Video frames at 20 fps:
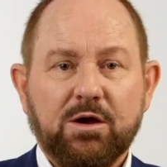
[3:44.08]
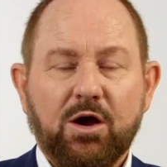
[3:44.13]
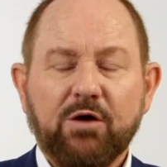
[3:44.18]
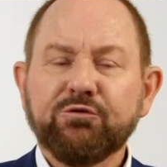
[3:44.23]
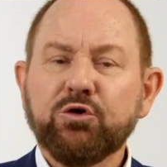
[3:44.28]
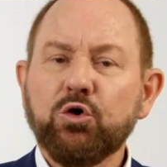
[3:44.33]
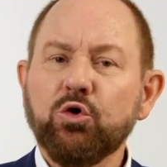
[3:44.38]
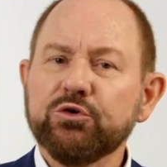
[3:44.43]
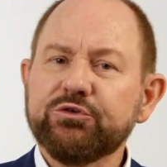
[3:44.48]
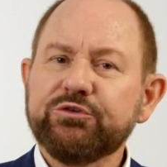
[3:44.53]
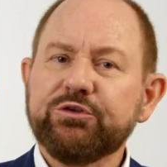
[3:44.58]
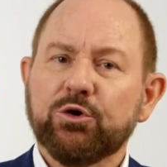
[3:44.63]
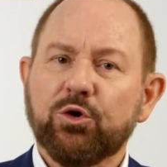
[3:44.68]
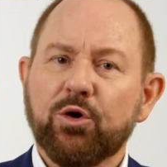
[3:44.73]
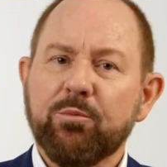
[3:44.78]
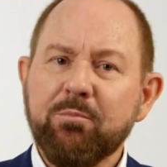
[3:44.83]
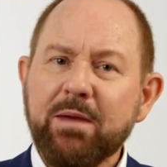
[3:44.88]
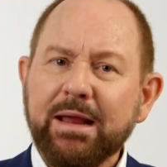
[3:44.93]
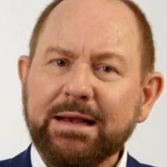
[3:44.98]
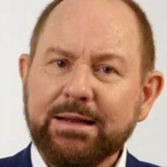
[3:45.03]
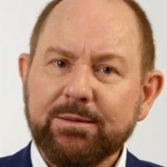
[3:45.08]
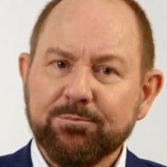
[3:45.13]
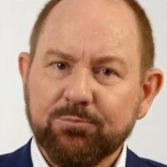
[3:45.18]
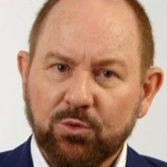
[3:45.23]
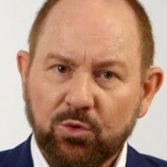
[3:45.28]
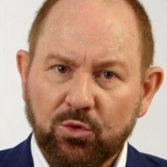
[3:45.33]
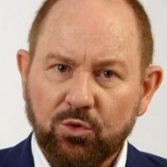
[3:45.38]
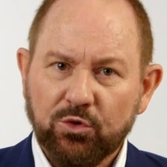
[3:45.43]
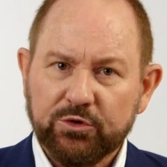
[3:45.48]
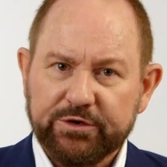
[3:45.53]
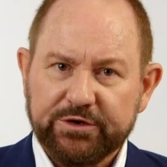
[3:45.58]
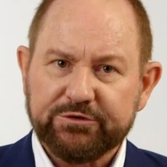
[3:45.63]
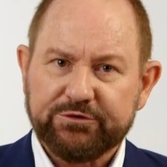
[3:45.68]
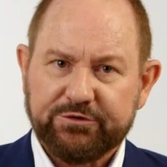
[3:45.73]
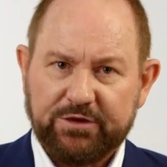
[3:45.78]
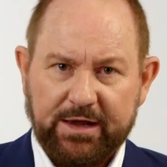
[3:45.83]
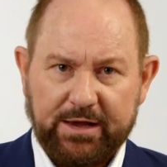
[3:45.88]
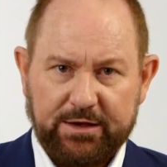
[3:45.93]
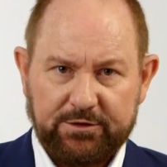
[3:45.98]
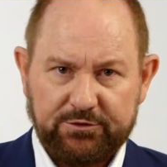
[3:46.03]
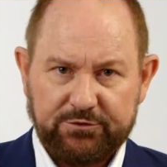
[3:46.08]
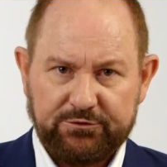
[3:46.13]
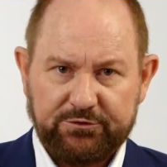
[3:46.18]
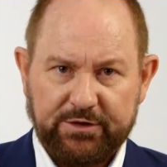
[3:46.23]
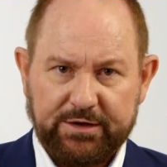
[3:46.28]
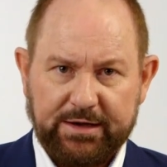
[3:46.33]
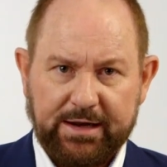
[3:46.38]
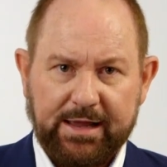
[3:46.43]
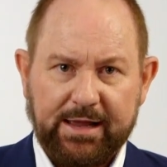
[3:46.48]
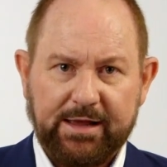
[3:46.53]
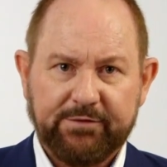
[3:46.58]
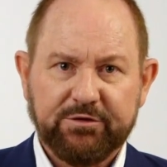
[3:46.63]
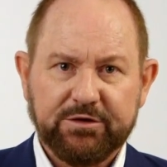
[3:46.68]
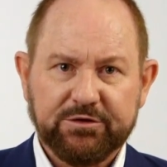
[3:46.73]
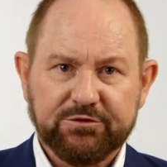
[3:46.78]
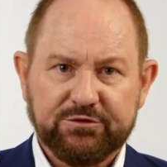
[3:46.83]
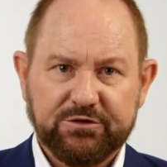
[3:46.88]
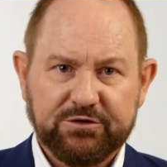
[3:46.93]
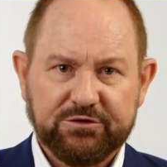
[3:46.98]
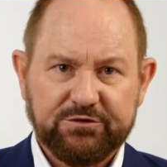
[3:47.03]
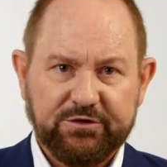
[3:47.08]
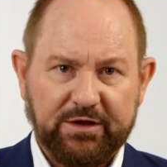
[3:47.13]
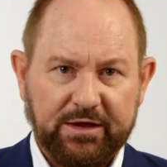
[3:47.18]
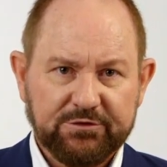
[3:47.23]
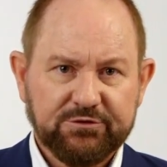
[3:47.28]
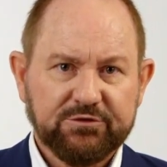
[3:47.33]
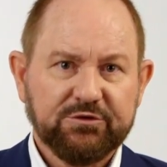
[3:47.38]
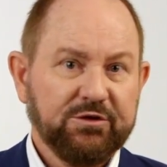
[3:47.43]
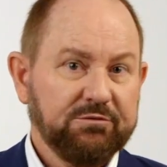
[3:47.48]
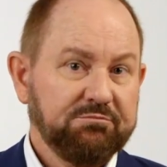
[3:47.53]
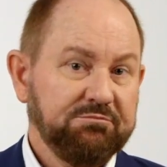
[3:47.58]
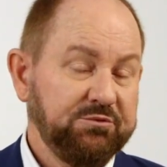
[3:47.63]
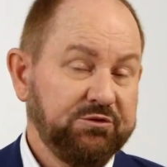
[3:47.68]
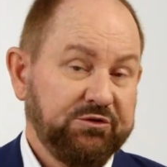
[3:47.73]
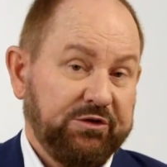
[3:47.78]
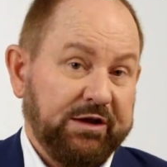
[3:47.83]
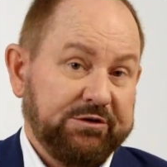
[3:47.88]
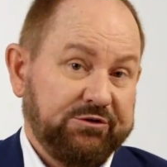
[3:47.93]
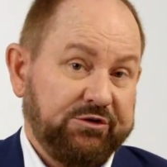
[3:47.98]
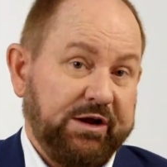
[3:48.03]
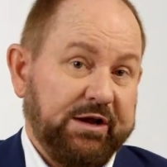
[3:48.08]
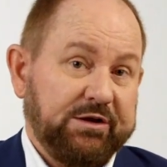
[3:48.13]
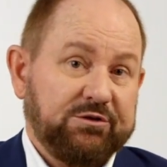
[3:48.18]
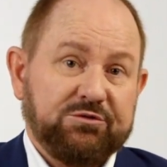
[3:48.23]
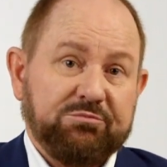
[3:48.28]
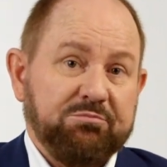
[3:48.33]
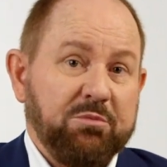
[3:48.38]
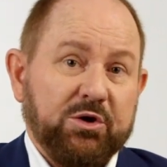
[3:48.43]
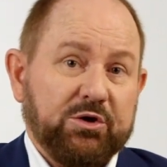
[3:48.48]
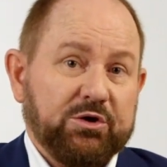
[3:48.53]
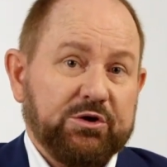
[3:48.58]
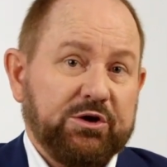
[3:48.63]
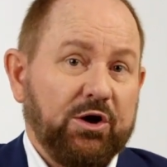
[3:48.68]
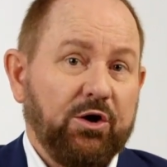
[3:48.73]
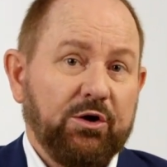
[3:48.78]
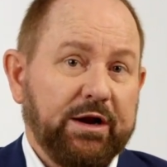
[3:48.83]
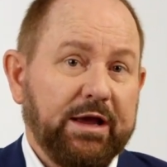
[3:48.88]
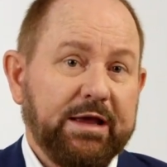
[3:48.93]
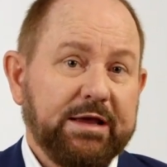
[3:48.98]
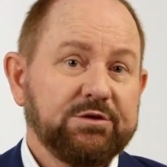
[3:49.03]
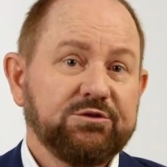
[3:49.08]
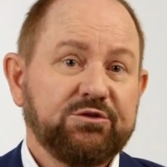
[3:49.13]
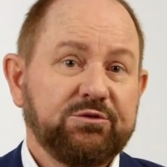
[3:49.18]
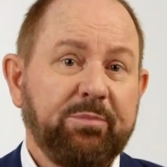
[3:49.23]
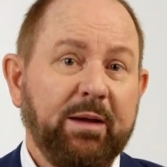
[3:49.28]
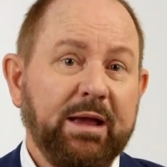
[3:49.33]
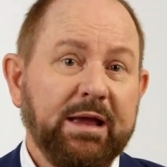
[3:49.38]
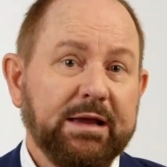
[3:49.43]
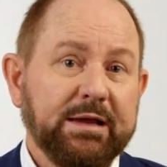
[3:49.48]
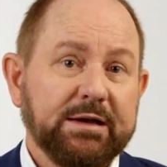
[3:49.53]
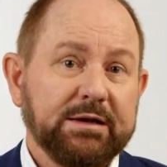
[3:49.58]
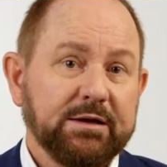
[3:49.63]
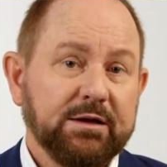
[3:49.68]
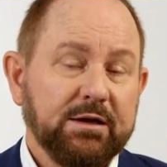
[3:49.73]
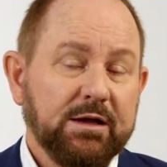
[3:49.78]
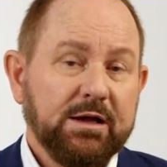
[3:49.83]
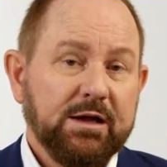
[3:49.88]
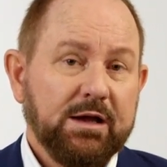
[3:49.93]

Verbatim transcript: Of course, there are many more discounters that are having success, such as Mercadona in Spain.